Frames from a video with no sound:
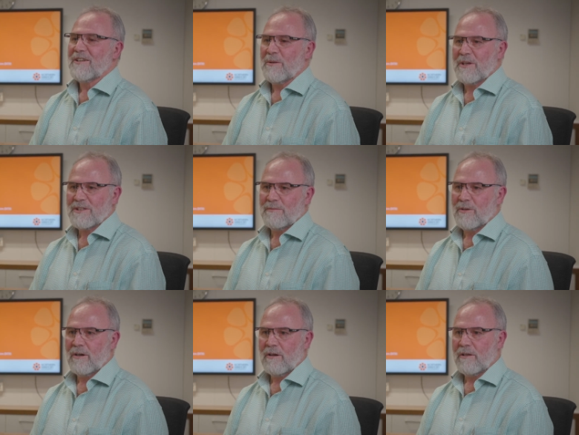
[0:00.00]
To the best of
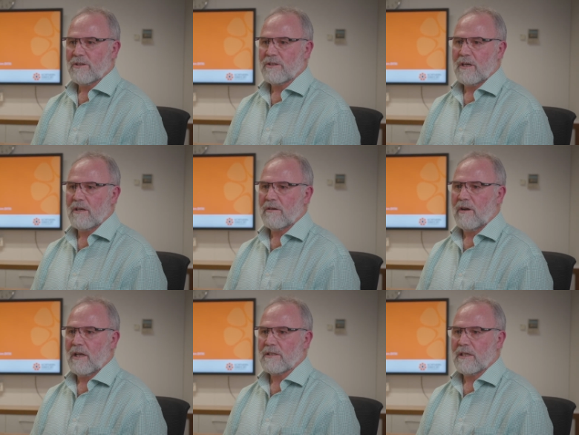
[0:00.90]
my knowledge,
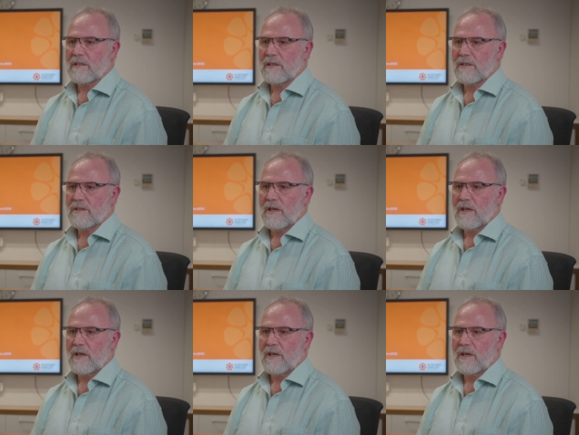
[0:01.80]
Grants NT is